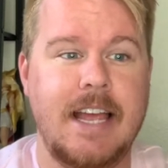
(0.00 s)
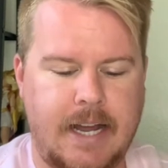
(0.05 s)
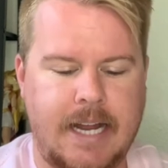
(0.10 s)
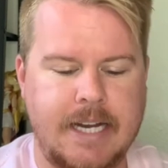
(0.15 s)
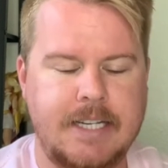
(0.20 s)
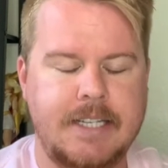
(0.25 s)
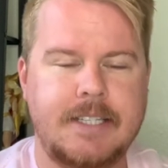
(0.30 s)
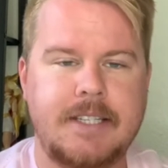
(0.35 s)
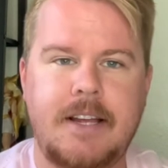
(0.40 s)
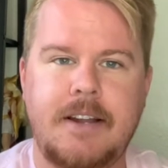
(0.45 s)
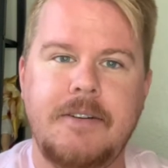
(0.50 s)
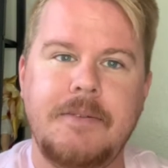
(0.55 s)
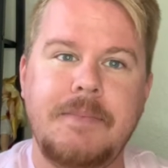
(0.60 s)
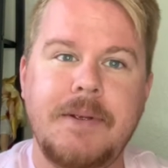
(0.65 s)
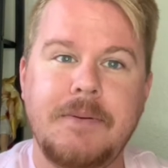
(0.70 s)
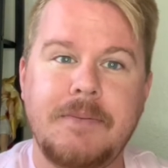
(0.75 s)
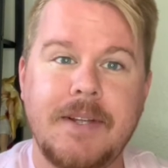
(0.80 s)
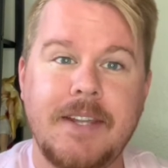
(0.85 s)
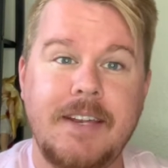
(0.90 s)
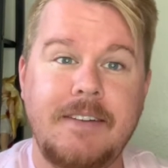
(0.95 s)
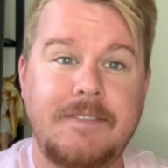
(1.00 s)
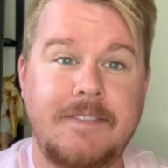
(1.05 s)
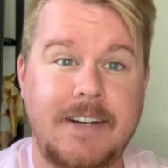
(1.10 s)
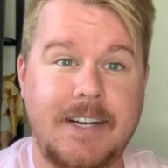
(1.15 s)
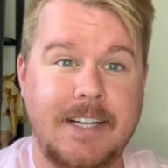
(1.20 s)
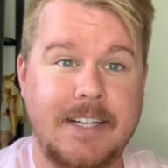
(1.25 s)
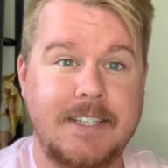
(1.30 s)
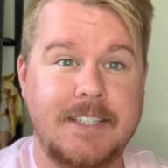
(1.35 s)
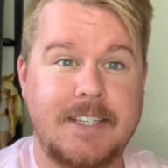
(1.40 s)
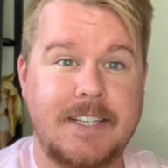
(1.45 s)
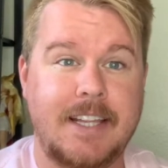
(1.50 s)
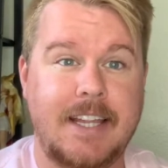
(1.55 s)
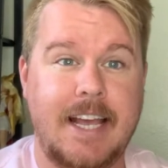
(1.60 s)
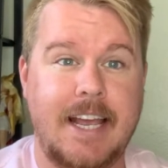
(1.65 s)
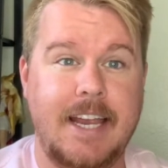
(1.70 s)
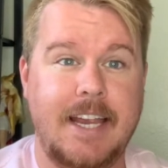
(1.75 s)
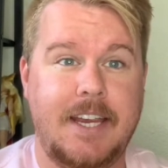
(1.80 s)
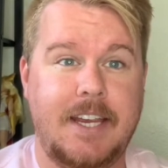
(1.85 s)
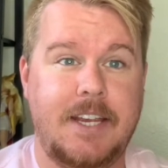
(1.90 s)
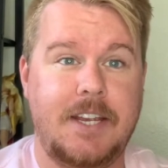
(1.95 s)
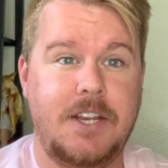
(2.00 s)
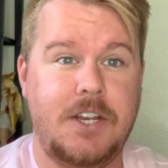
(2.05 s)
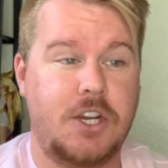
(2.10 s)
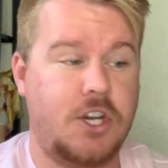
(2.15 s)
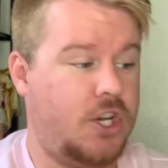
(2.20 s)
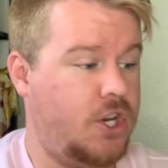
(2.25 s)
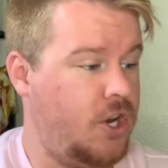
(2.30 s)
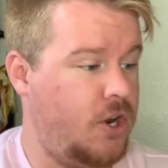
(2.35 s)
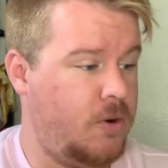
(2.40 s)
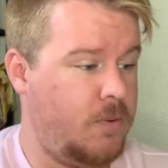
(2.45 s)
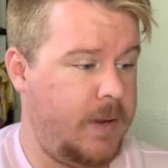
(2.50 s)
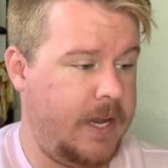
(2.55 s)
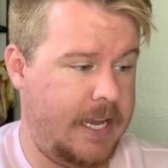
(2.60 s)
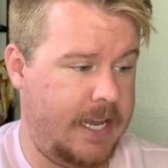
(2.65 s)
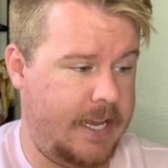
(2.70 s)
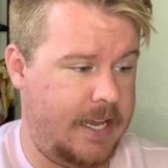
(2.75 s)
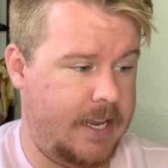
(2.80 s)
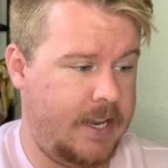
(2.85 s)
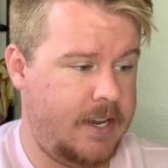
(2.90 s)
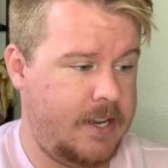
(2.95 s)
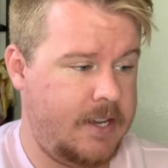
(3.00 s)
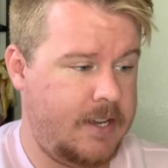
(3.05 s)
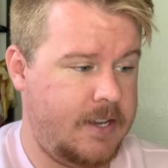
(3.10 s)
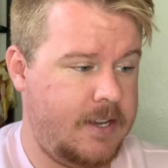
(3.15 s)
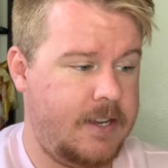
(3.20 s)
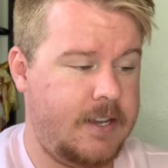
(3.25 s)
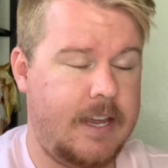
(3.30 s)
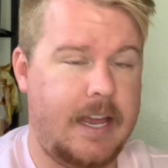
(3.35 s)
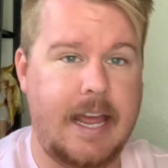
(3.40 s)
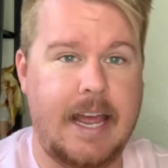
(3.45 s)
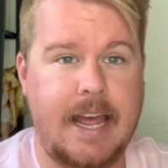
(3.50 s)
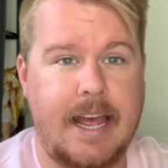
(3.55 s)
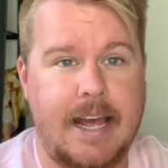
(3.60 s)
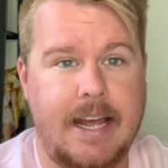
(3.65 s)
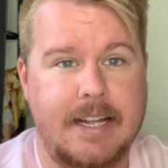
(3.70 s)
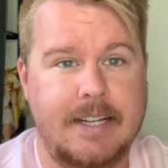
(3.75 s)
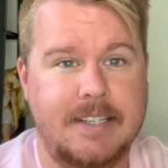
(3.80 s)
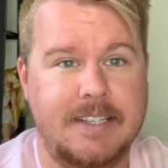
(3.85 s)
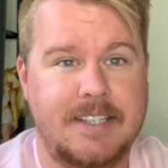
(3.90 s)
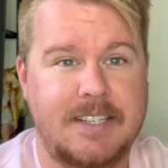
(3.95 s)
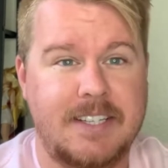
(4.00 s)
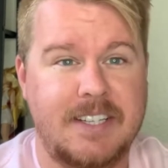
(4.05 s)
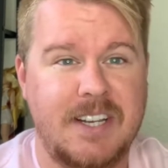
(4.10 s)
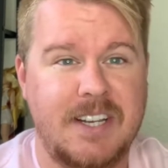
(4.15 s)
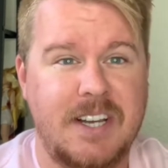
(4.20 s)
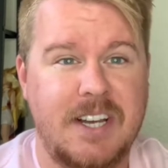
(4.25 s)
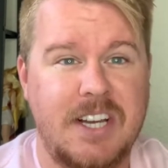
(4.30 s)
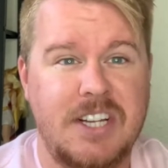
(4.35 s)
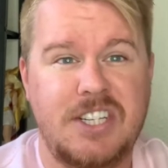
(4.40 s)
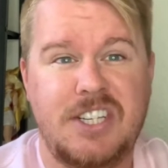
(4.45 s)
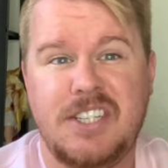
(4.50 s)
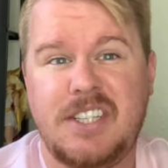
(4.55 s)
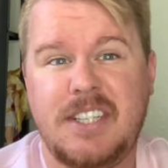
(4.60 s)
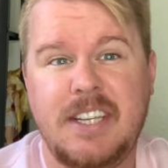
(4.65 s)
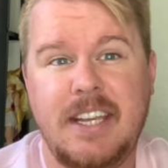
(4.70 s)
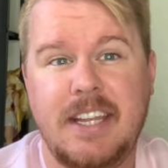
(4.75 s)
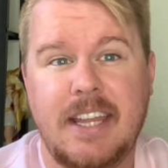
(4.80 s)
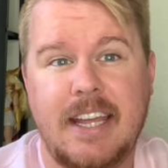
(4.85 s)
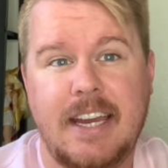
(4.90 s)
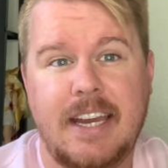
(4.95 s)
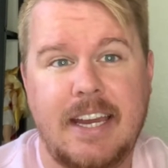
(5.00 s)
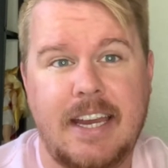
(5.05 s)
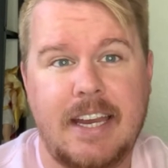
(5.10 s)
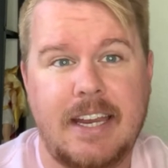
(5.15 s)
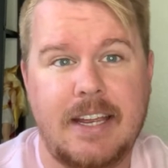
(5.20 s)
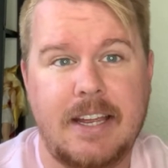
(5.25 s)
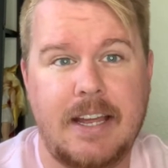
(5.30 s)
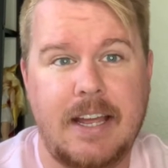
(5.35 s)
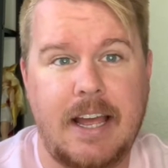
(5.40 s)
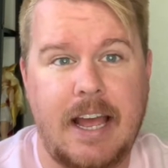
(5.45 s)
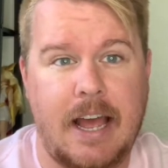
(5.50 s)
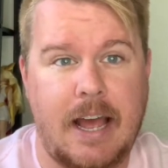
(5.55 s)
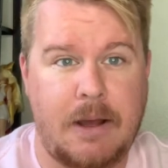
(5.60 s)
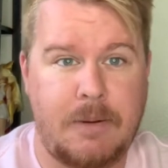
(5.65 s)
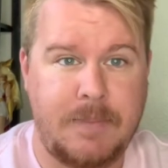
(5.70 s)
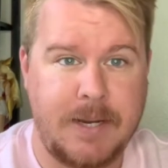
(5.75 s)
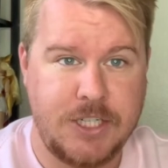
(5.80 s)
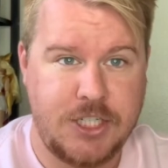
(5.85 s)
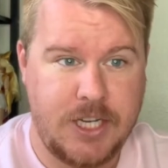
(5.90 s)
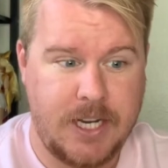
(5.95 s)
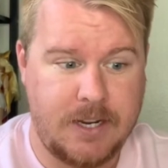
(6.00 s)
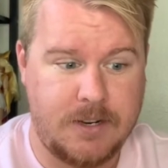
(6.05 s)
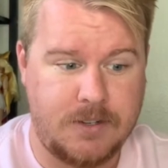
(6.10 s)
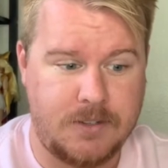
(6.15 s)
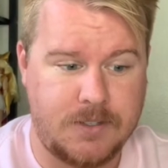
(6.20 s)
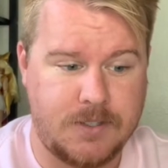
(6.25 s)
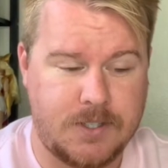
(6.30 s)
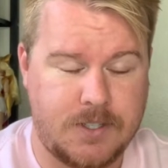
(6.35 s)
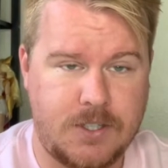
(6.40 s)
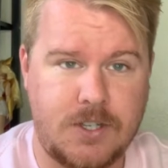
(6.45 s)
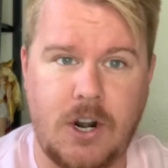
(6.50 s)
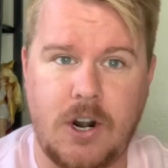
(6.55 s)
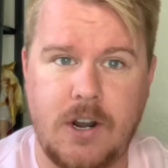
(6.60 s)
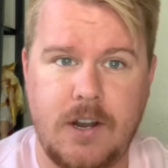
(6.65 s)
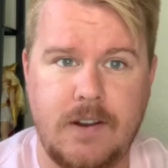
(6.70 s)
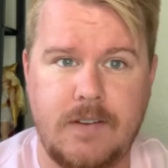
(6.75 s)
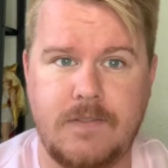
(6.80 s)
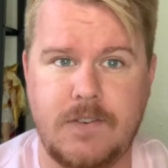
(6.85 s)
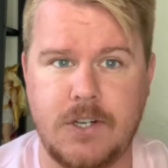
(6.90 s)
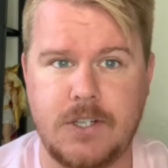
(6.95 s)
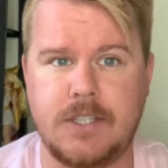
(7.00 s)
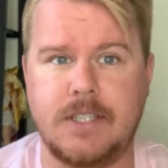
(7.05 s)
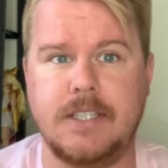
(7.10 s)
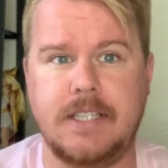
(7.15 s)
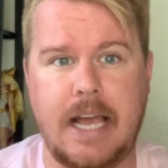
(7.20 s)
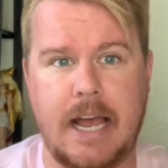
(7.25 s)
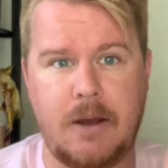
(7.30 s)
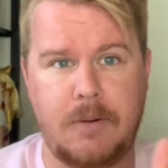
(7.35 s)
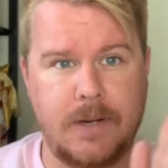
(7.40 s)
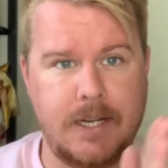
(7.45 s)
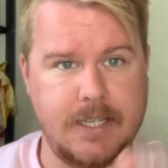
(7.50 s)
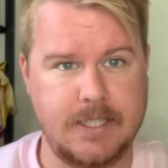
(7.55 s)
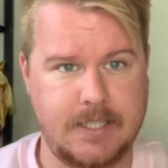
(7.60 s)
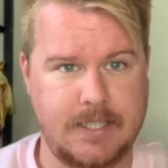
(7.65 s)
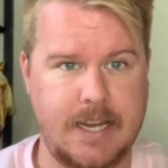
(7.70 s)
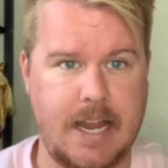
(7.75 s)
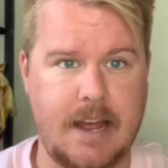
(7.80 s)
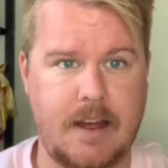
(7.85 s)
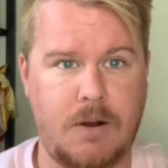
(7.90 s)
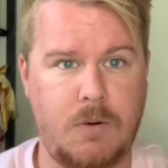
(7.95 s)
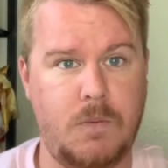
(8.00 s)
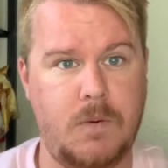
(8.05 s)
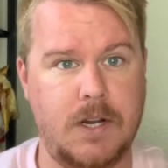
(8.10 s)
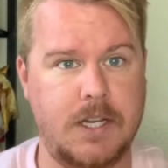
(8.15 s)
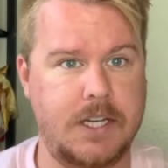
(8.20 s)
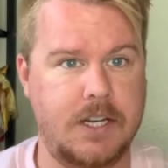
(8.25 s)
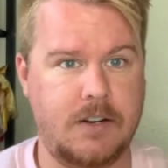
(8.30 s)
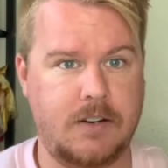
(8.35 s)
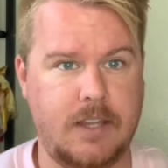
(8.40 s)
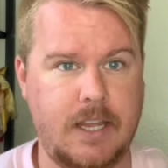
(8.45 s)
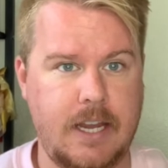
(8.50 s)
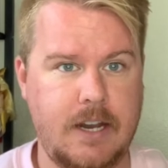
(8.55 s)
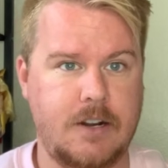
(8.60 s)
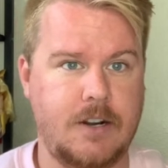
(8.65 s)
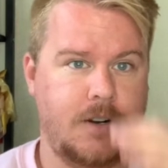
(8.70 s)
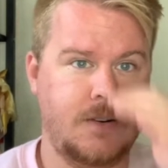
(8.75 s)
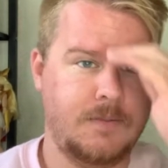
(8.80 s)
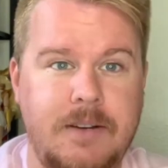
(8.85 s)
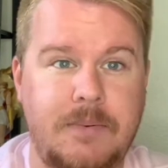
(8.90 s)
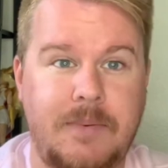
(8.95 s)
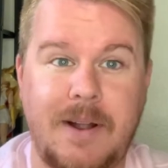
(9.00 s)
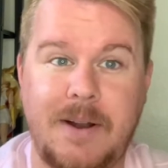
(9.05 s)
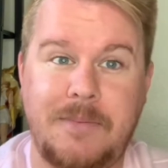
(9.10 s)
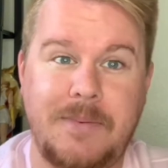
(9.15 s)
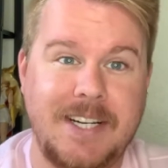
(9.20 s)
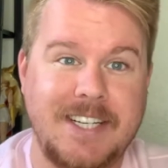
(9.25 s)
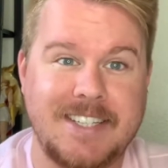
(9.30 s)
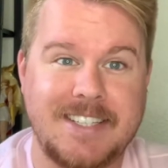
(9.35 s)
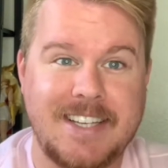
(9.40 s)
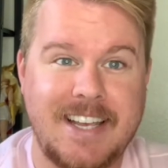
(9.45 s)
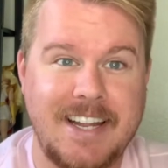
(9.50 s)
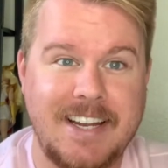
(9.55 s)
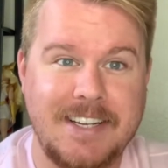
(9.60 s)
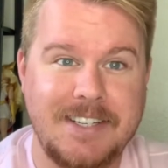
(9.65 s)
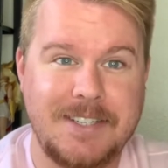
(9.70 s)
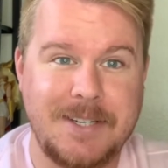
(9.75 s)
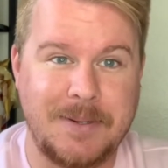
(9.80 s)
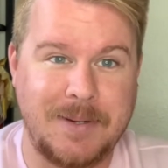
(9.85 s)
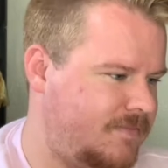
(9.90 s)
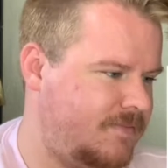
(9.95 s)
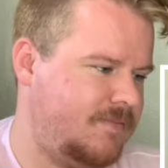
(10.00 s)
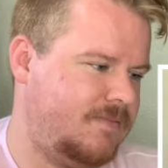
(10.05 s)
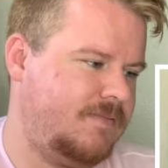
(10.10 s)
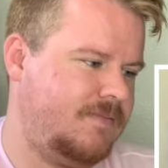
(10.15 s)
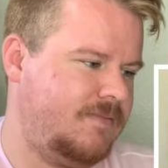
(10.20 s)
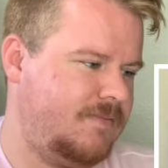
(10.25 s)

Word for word: I just thought it'd be really fun to like go in and just see like how my channel started versus how it is now 1 year later. Why don't we just get into it?